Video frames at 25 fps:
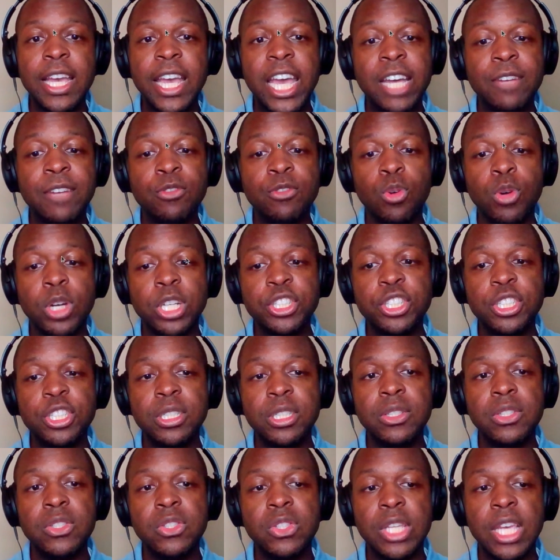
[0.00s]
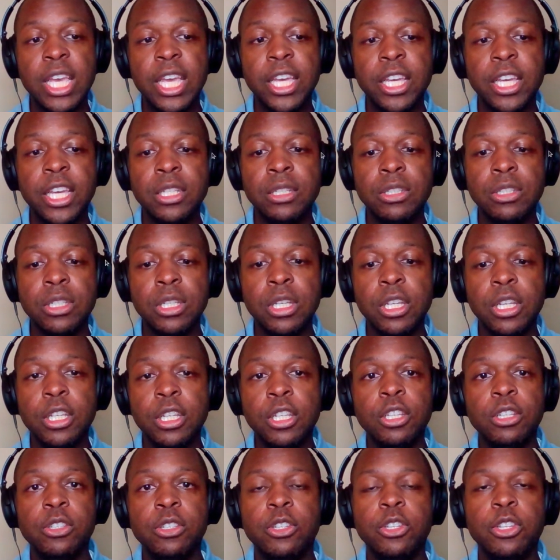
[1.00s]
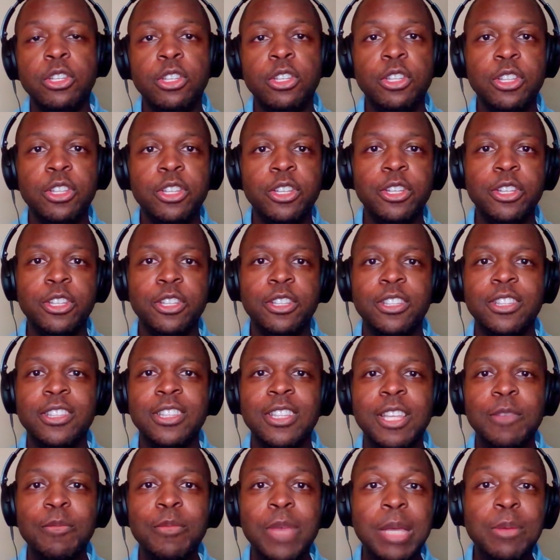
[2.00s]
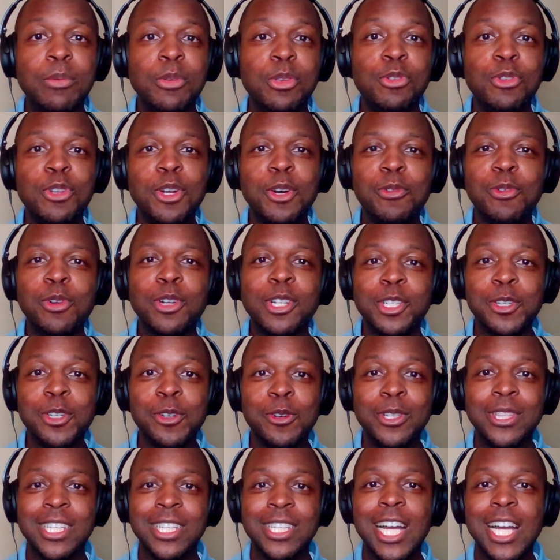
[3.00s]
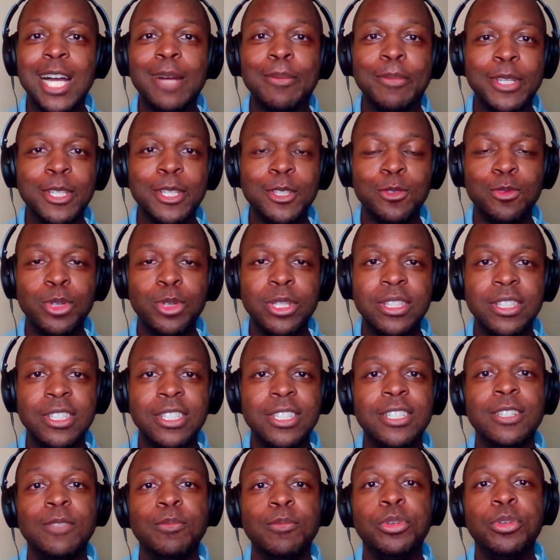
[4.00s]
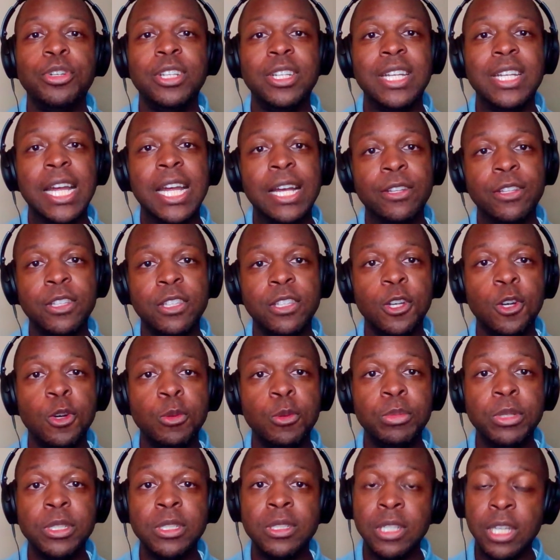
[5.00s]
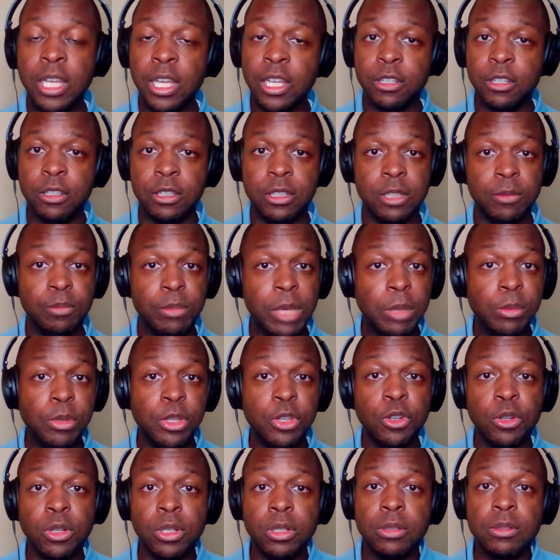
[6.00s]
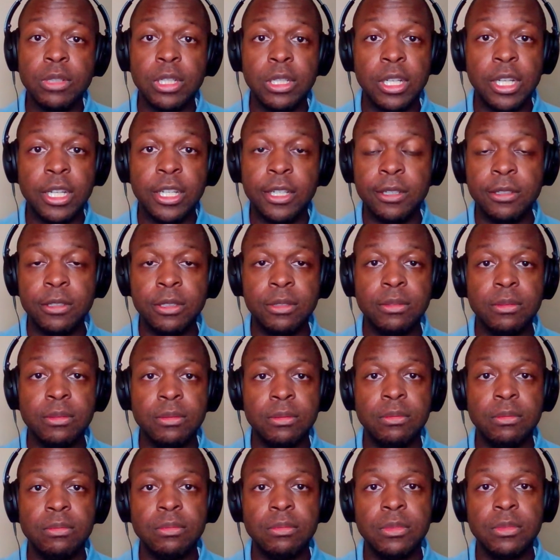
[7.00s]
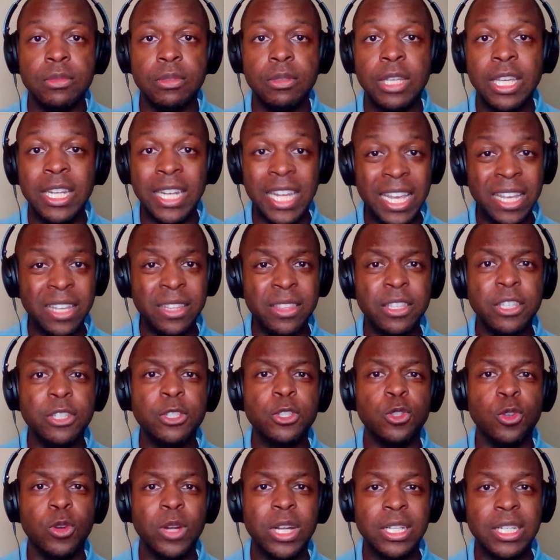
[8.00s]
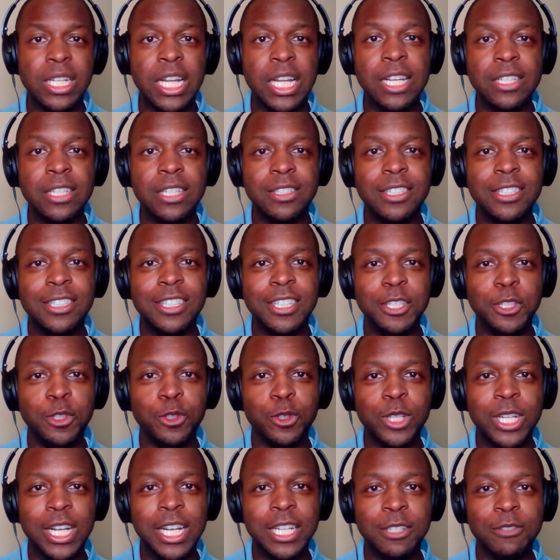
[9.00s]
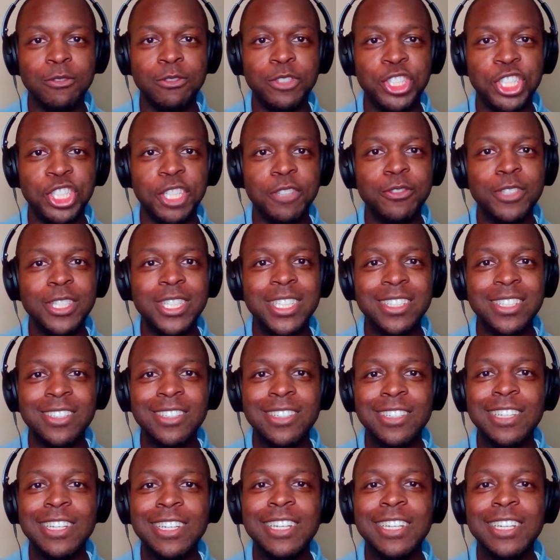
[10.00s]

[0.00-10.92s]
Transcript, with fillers: have questions and maybe you don't want to go in the comments with it and put it out in the open. Maybe you're uh, an atheist or agnostic and you're kind of shifting